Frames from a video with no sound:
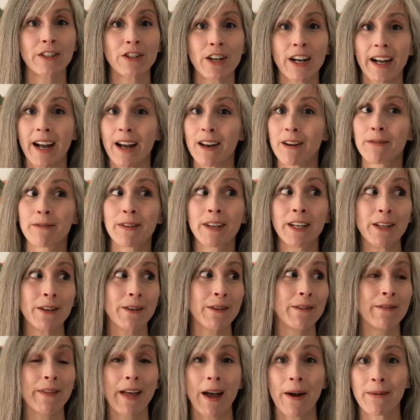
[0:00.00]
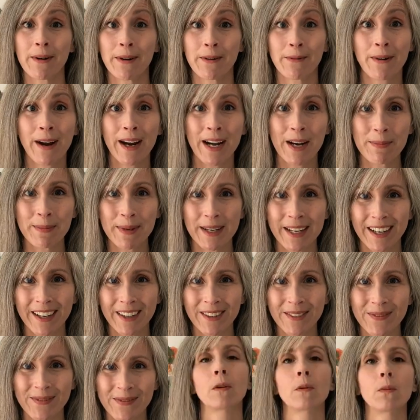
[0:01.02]
check out a video of that one right up
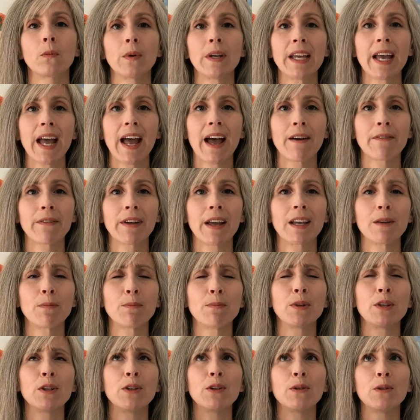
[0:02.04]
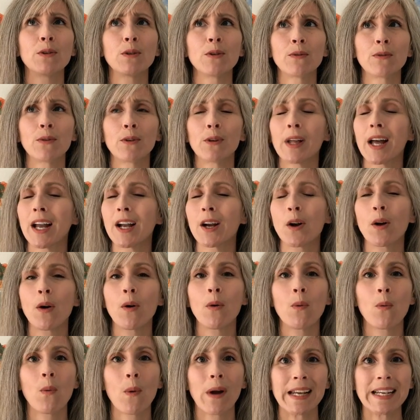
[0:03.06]
here. We have a beautiful and
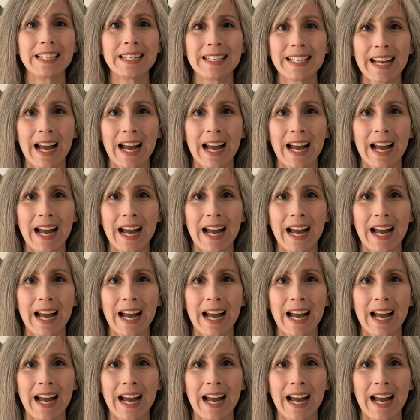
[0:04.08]
quaint